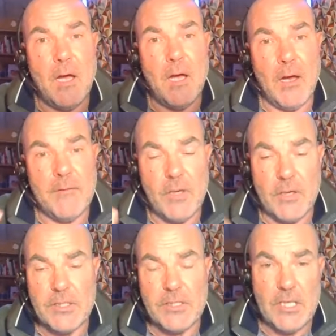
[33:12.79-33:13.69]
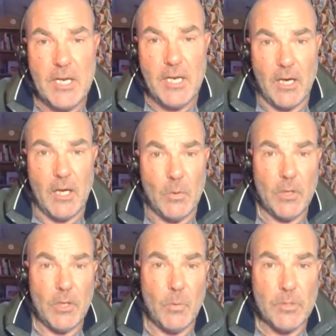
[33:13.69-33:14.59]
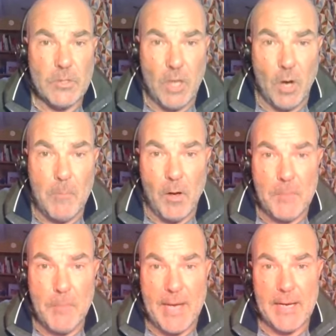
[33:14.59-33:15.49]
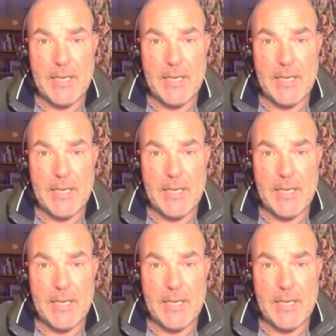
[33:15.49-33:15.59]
I've got a CEO who has got my back.